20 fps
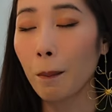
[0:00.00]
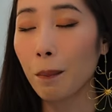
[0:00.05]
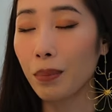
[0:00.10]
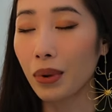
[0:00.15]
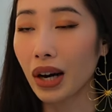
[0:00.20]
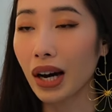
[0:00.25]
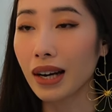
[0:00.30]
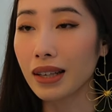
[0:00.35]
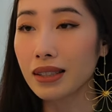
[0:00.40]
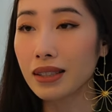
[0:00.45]

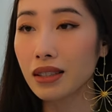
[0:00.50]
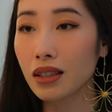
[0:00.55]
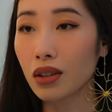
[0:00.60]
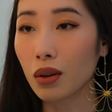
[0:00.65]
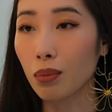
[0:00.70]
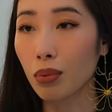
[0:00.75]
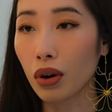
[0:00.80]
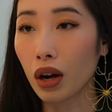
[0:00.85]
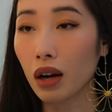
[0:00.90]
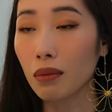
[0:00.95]
But
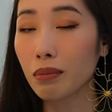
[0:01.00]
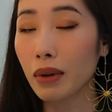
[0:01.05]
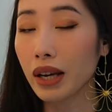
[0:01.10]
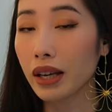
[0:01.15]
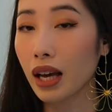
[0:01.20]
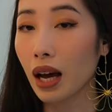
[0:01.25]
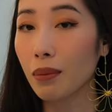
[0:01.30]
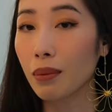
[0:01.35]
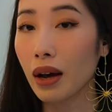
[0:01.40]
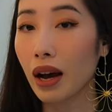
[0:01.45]
the problem I
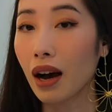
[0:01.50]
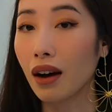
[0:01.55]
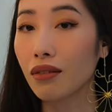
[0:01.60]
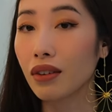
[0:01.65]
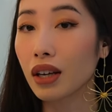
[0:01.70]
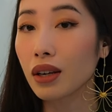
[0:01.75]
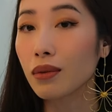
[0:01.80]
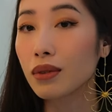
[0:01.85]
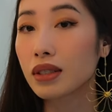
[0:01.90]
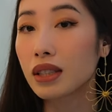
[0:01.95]
kept
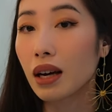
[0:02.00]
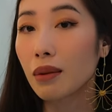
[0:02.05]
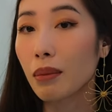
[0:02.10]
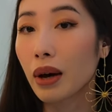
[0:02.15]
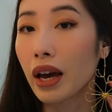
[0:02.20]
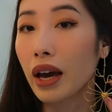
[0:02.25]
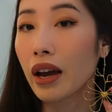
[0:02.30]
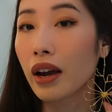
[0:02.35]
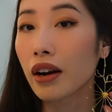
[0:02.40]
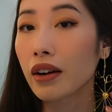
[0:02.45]
having was that my
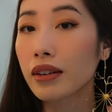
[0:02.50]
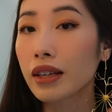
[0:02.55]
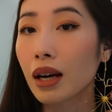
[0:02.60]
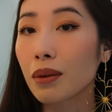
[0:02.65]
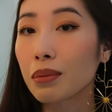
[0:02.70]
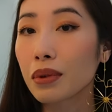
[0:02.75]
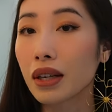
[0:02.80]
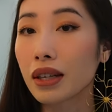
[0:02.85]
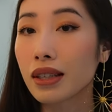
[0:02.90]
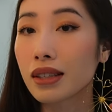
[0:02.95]
hair
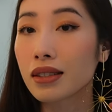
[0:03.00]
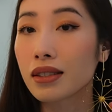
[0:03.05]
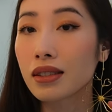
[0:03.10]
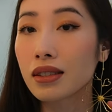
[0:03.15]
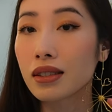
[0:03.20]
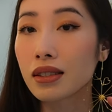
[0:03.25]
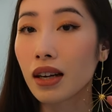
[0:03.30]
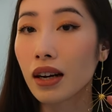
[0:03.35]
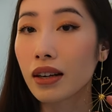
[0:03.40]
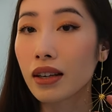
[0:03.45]
kept getting
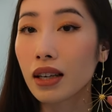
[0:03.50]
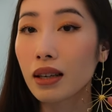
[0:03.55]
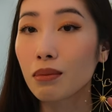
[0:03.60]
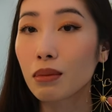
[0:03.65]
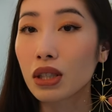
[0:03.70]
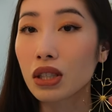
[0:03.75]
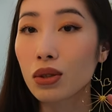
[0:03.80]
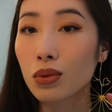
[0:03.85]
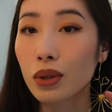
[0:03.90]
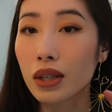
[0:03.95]
stuck in
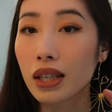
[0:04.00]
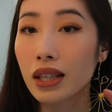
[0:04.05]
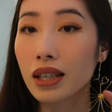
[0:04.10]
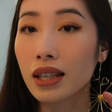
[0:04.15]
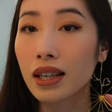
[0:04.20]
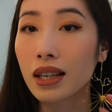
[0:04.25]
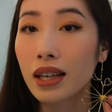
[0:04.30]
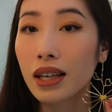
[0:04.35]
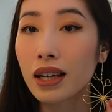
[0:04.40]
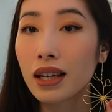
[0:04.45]

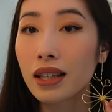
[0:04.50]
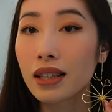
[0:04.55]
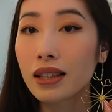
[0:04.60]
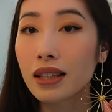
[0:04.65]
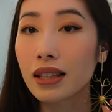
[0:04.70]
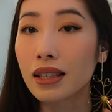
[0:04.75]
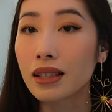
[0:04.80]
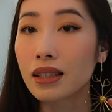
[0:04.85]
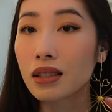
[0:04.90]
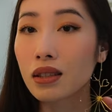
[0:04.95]
between
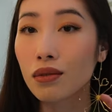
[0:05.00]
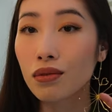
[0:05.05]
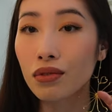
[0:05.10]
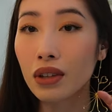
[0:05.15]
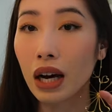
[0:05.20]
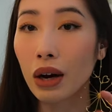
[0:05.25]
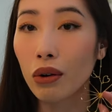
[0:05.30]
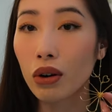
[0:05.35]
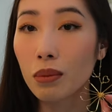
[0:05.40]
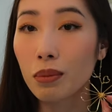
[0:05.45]
these
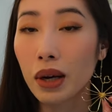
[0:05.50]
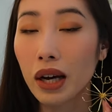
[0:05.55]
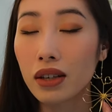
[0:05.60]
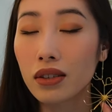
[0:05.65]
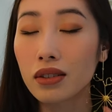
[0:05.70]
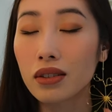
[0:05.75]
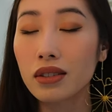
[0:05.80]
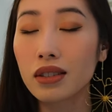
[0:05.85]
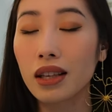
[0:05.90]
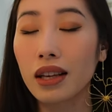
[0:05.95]
flower
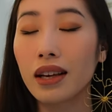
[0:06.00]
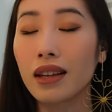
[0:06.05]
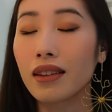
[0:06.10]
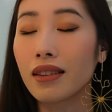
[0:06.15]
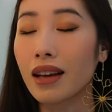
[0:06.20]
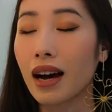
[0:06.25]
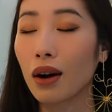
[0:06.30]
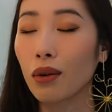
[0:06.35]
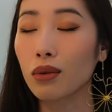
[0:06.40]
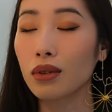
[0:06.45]
petals,
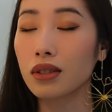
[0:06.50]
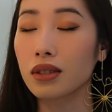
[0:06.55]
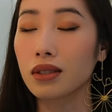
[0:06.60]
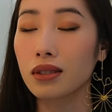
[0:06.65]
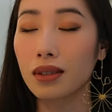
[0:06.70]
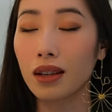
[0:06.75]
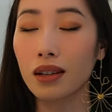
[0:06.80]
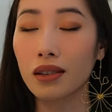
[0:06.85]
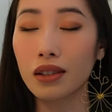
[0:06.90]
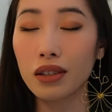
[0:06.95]
and that
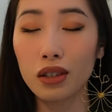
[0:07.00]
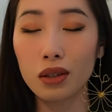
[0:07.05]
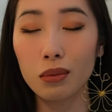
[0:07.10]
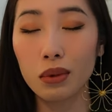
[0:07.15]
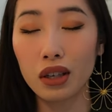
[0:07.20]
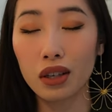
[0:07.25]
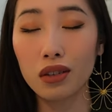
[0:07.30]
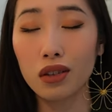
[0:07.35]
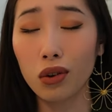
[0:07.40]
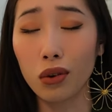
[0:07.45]
was a little
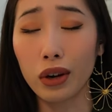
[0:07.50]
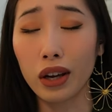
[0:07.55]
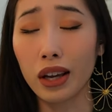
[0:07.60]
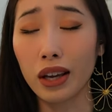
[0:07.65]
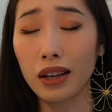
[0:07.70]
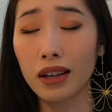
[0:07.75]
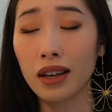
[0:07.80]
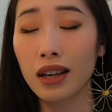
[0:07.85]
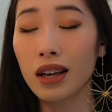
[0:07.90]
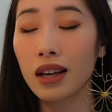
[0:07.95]
bit
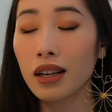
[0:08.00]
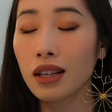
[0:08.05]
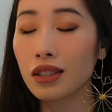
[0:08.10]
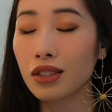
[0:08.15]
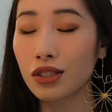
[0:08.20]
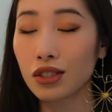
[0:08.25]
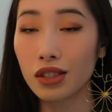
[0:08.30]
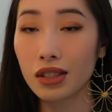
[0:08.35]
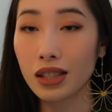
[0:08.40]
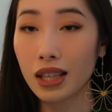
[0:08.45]
annoying.
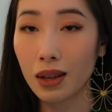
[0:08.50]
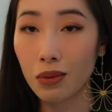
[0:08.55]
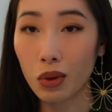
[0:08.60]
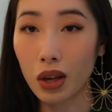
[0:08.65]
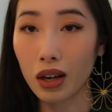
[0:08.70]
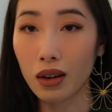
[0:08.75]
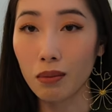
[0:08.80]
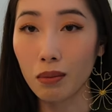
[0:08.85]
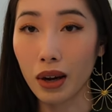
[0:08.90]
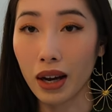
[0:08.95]
So just keep
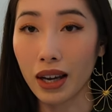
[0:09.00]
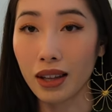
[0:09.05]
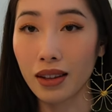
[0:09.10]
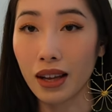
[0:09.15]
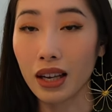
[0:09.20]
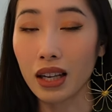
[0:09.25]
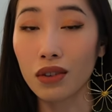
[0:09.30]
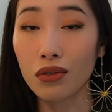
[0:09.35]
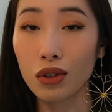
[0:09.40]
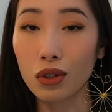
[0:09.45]
that in mind,
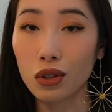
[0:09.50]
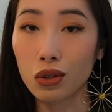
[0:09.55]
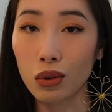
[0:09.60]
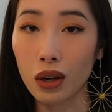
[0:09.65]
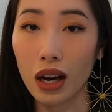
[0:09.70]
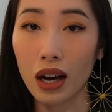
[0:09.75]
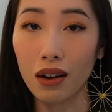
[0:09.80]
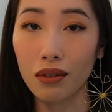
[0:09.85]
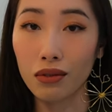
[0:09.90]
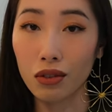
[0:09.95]
that if you do
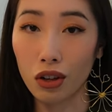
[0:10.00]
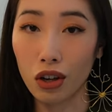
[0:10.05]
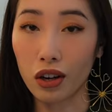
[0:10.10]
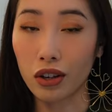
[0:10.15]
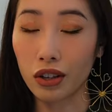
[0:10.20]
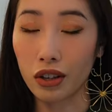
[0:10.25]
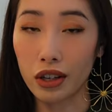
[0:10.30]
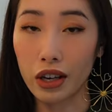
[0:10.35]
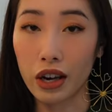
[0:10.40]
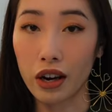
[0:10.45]
have
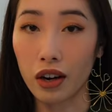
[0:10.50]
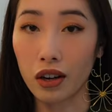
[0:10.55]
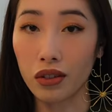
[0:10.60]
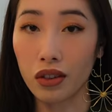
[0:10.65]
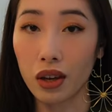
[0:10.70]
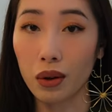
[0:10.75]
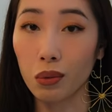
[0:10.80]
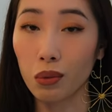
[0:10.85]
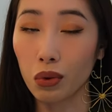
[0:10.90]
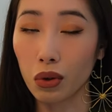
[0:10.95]
longer hair,
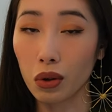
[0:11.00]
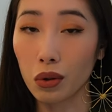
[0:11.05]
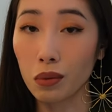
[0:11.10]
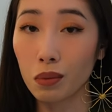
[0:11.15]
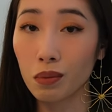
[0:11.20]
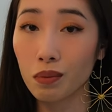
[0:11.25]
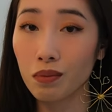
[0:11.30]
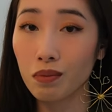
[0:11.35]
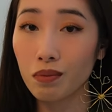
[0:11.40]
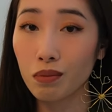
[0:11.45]
they
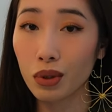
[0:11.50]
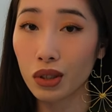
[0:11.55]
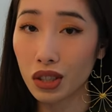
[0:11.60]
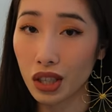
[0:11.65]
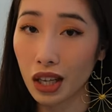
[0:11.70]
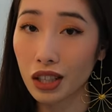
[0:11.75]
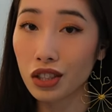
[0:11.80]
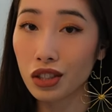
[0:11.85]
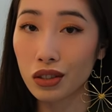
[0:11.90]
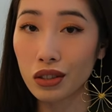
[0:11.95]
will
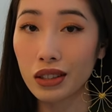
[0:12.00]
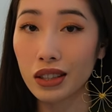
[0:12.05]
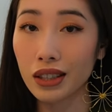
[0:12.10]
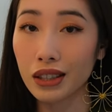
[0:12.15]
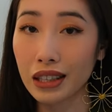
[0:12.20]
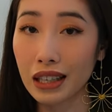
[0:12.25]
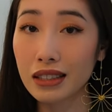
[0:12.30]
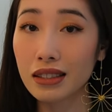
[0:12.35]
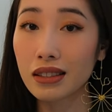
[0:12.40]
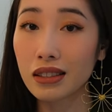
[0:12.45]
potentially
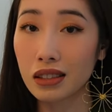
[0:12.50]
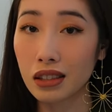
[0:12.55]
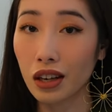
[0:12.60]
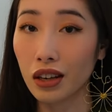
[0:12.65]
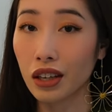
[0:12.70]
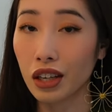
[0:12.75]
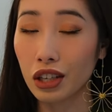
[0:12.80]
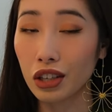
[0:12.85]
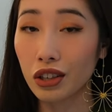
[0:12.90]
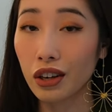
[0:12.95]
get
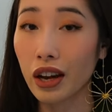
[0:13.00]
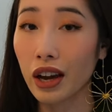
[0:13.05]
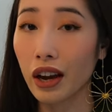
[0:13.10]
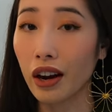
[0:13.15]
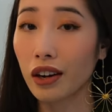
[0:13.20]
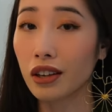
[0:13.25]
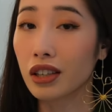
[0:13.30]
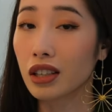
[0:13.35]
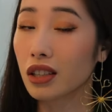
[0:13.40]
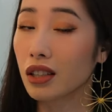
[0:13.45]
stuck in your
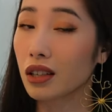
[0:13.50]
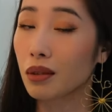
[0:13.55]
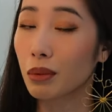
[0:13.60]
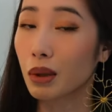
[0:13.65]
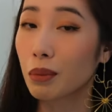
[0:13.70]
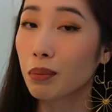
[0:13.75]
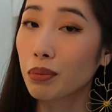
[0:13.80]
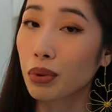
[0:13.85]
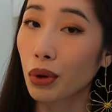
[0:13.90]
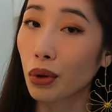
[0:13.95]
hair and you're going to
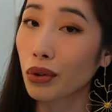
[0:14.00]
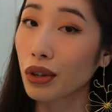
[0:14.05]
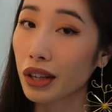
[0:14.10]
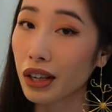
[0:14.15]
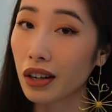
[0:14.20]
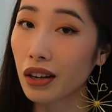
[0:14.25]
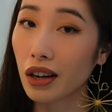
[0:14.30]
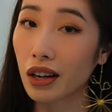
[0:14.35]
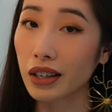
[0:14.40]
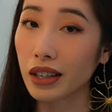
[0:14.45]
be
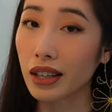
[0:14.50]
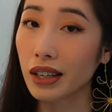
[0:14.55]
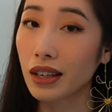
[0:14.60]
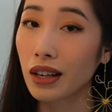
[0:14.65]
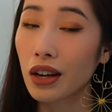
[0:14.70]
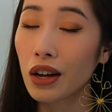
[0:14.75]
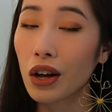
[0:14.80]
pulling on it